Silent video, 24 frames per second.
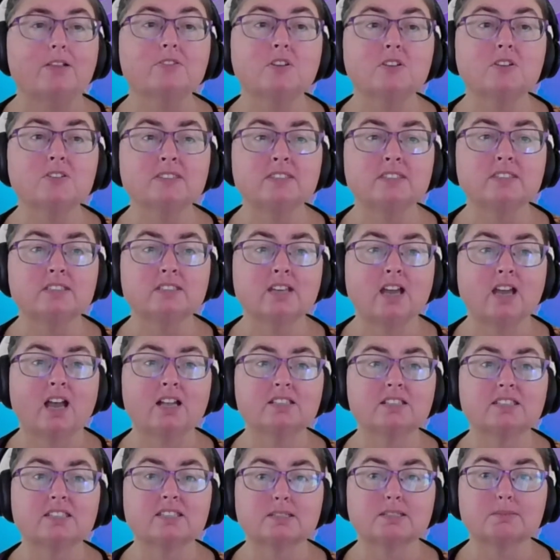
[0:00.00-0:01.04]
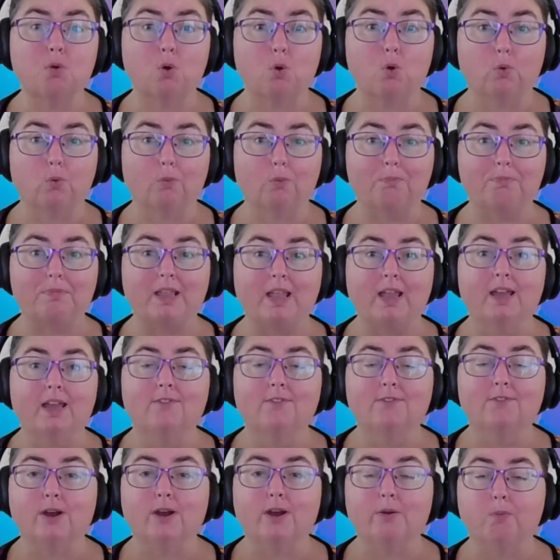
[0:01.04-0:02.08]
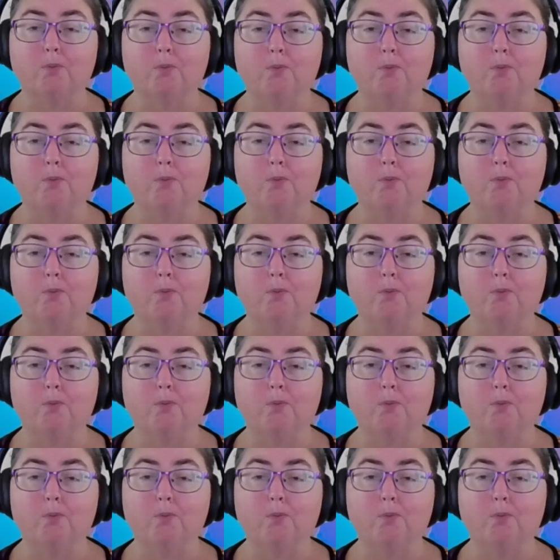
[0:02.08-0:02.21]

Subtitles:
So start small. Find